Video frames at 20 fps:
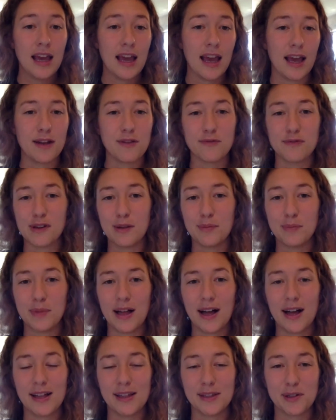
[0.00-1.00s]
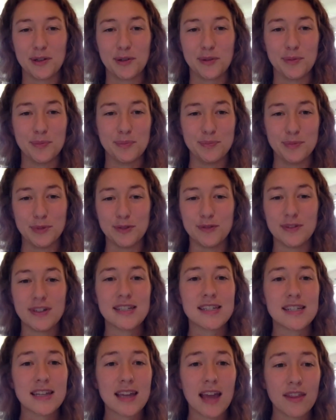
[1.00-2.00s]
and film a little movie
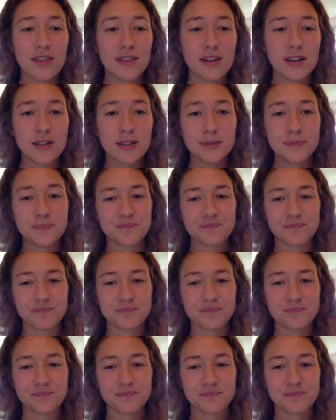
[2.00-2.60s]
together.